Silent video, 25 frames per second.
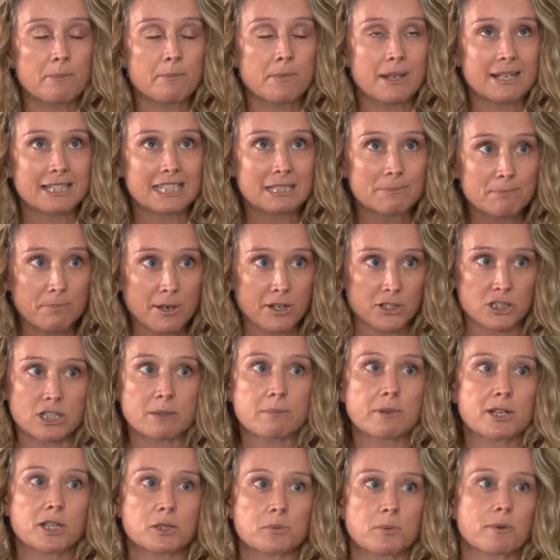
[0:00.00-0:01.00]
especially
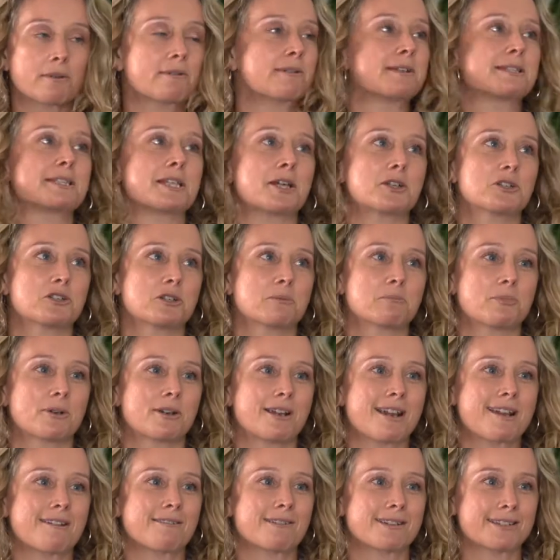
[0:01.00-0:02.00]
because we're in such a
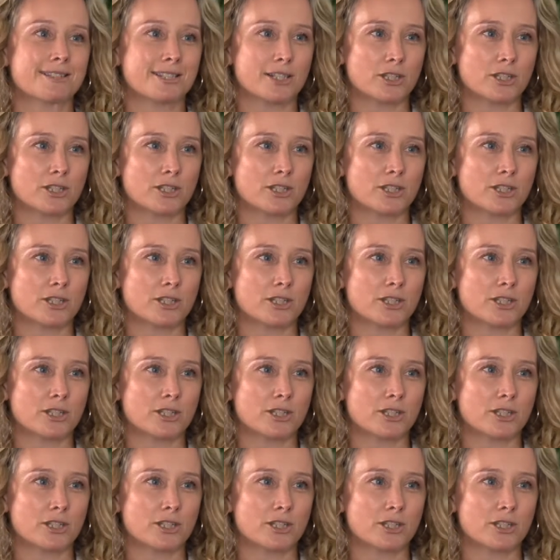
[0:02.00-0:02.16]
precarious